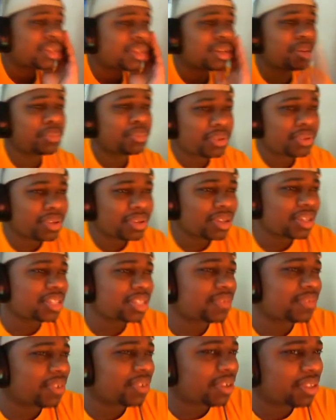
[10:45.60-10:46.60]
boy and his
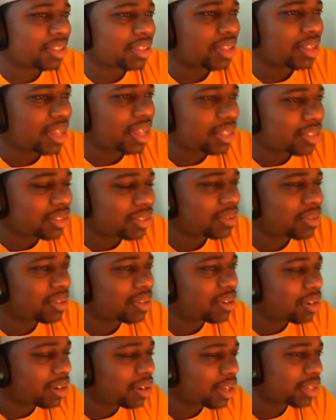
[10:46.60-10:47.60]
father got into a
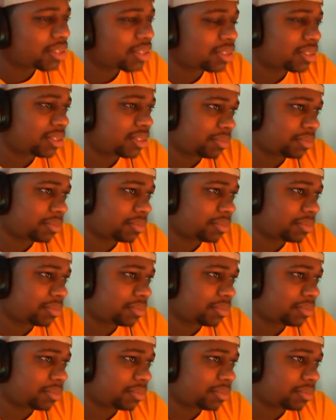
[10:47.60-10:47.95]
car accident.